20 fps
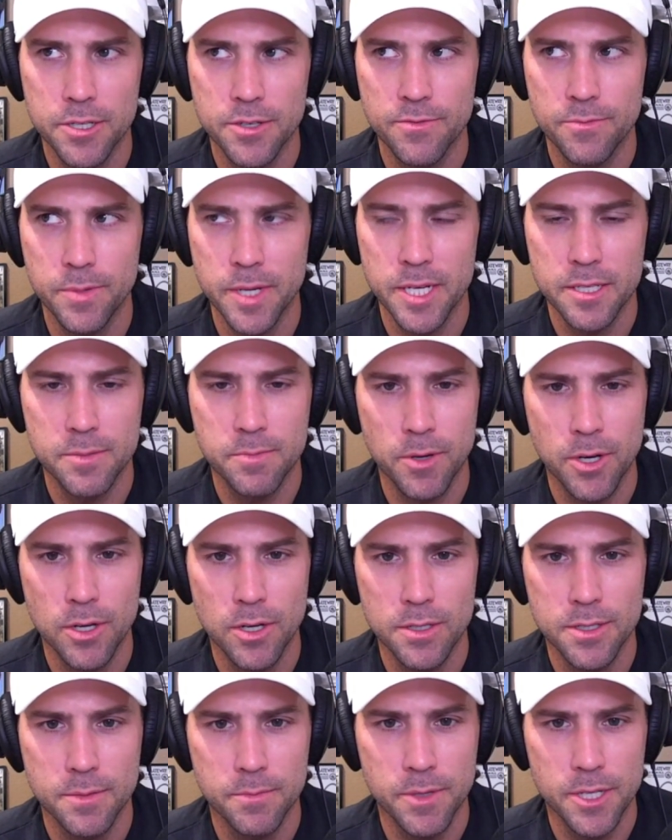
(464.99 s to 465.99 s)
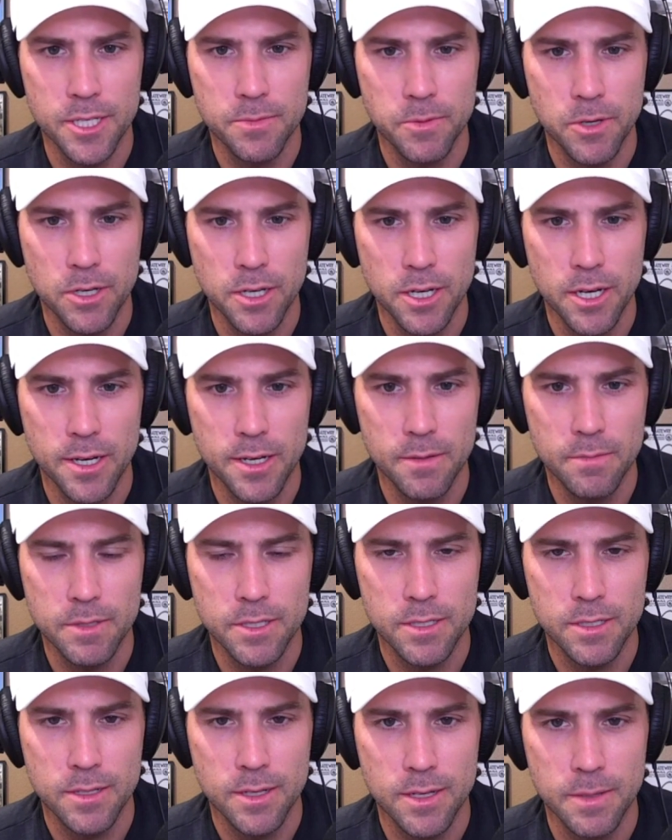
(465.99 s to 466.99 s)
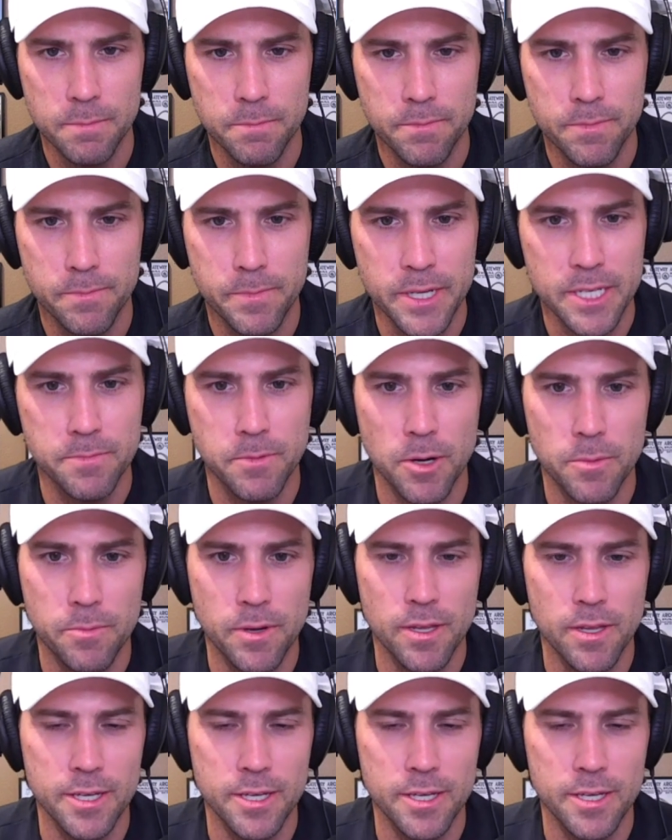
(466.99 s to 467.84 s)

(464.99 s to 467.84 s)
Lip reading: of baseballs to baseball games and baseball bet.